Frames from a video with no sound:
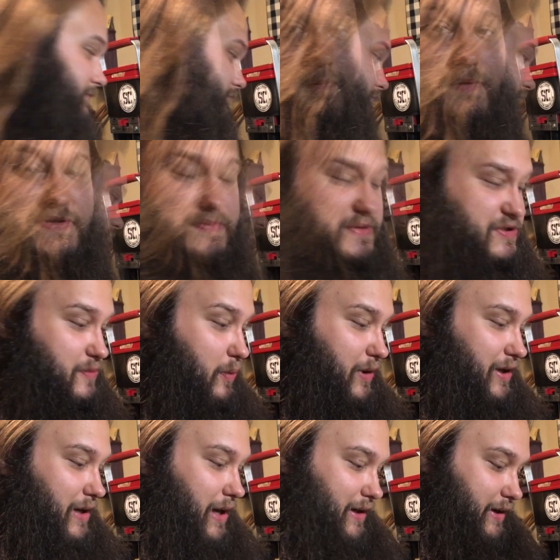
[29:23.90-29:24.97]
This was
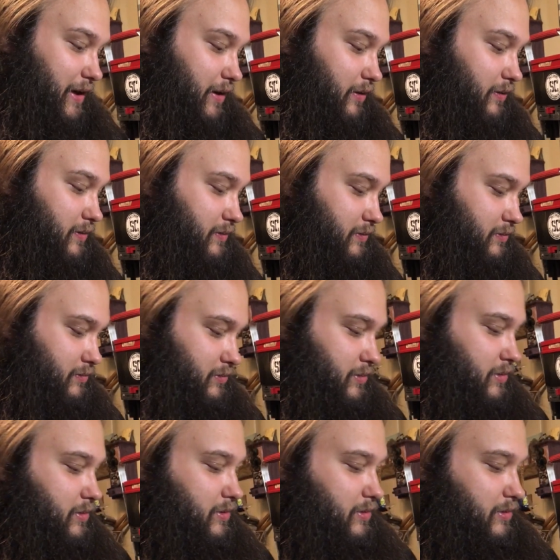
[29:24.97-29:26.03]
29 cal.
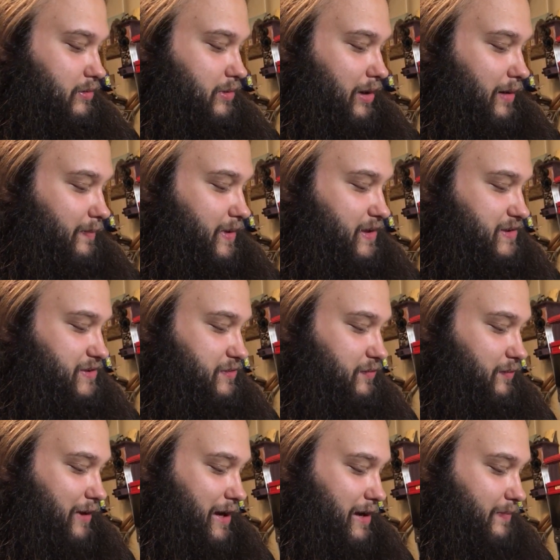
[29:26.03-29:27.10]
I meant to
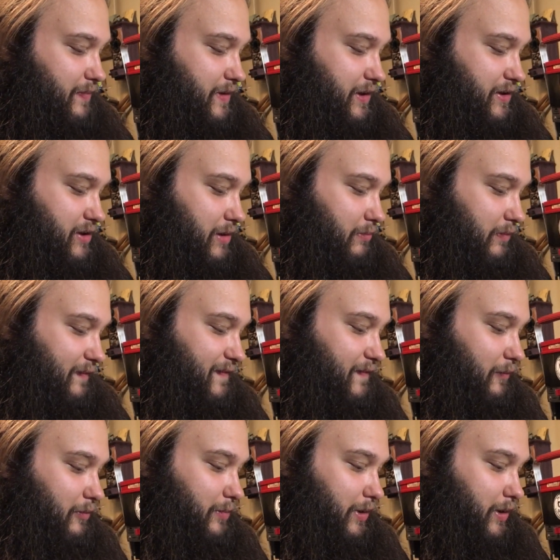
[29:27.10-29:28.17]
grab the number
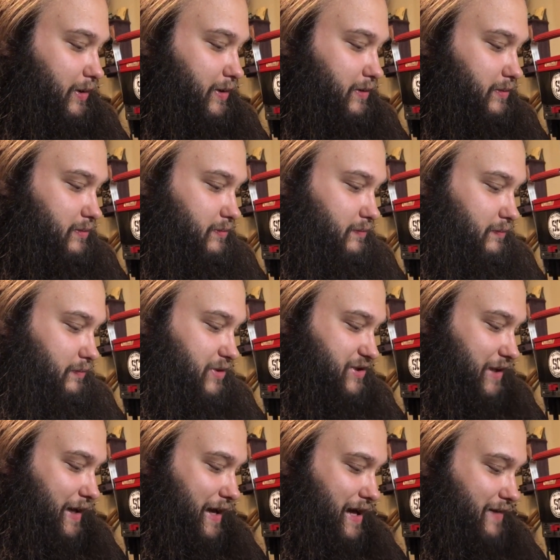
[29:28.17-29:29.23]
4 buck, which
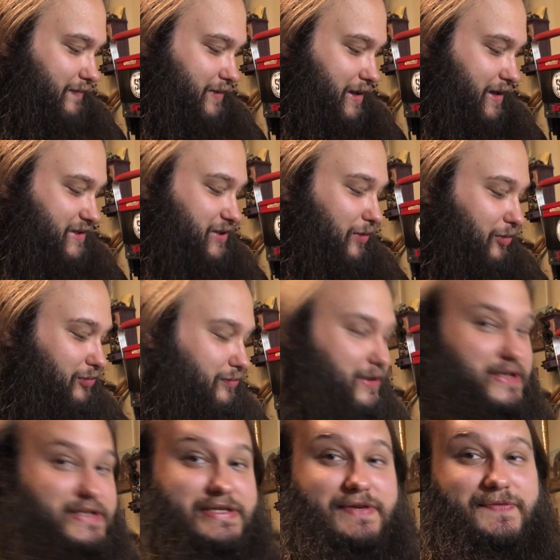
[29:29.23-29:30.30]
I have in a
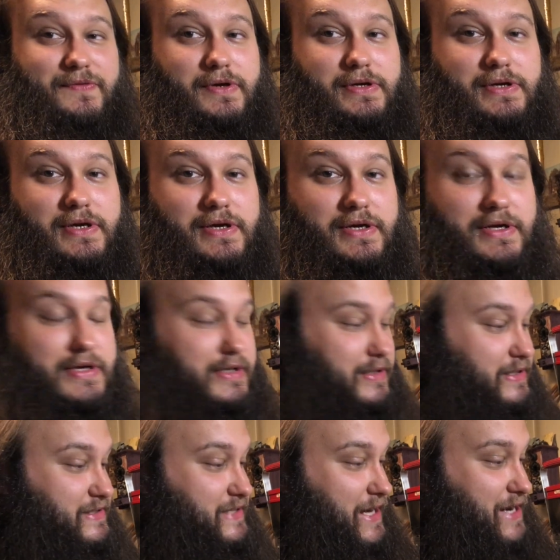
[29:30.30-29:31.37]
totally different
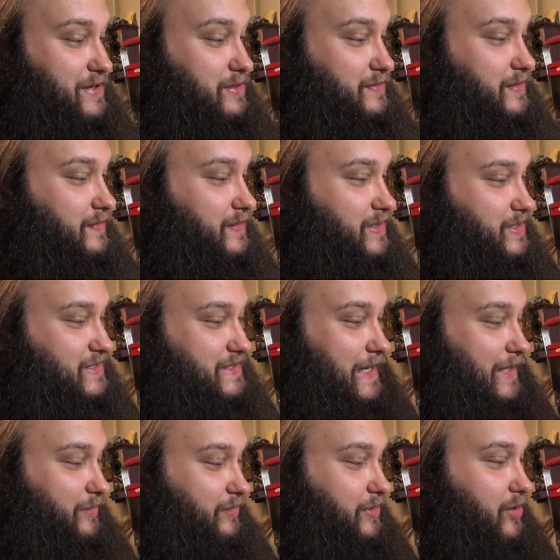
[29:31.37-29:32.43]
container than this.
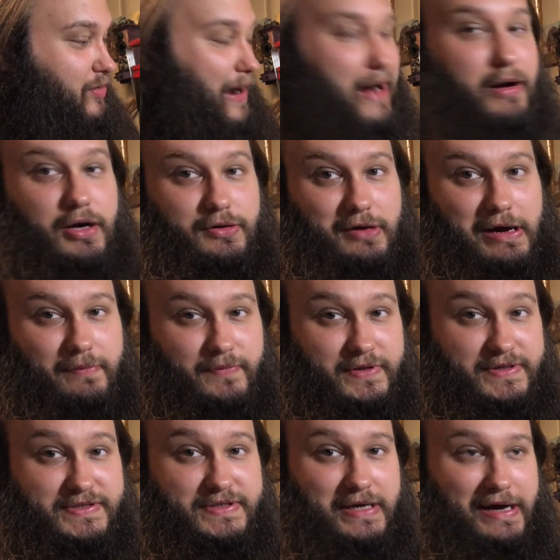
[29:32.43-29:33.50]
I don't know how I grabbed
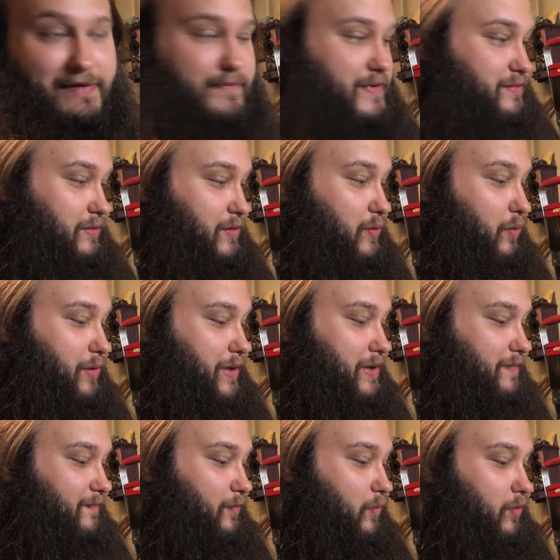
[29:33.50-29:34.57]
this. I've been recording
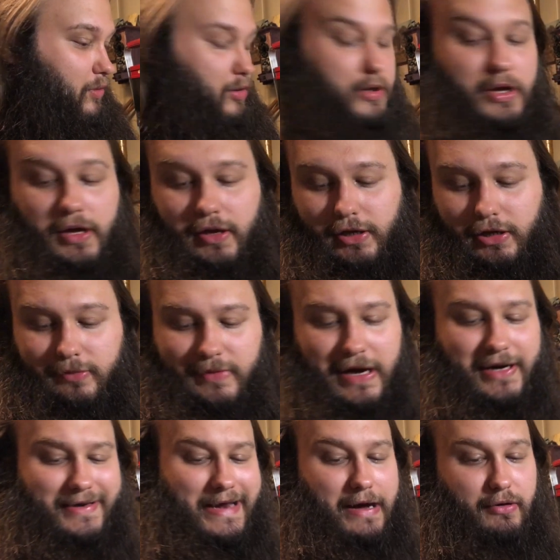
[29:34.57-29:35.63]
for
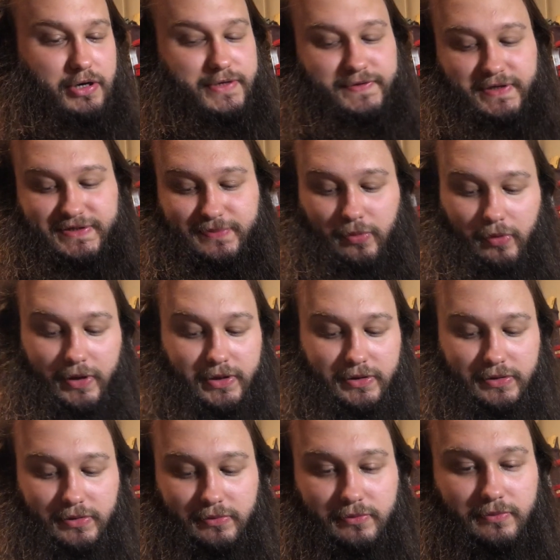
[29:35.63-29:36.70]
about an hour at this point,
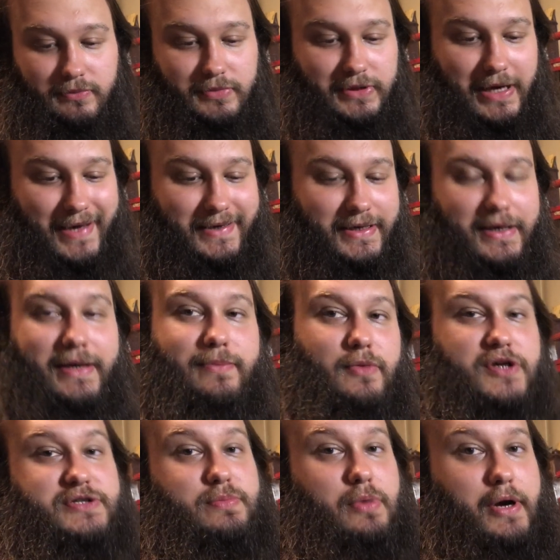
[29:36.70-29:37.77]
kind of getting
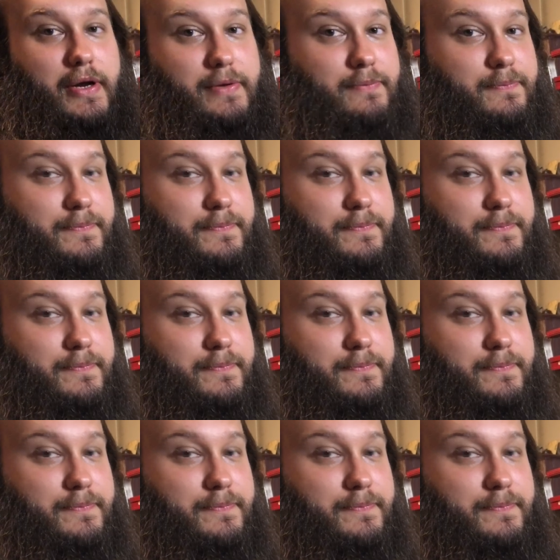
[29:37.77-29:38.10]
mush brain.